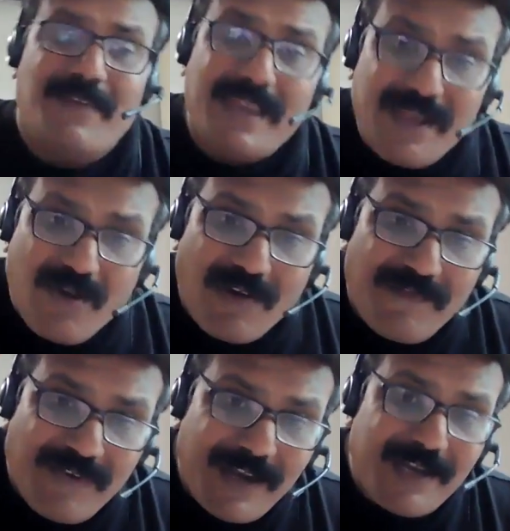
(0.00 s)
very
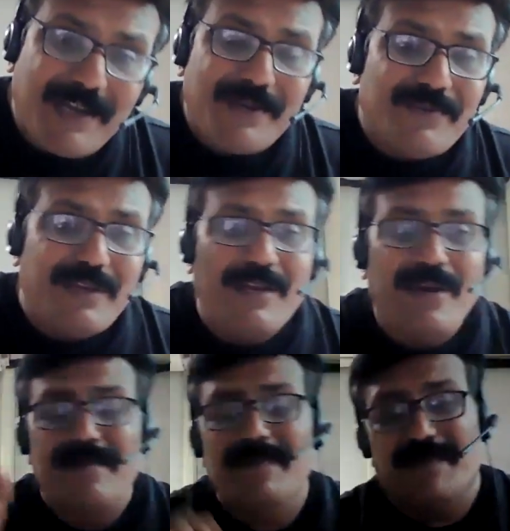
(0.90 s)
confidently to the
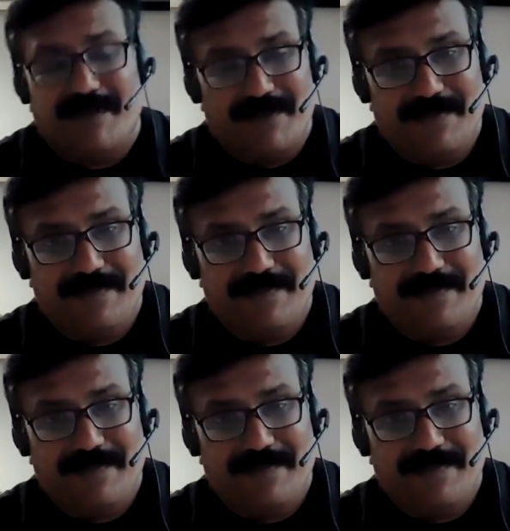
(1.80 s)
interviewer.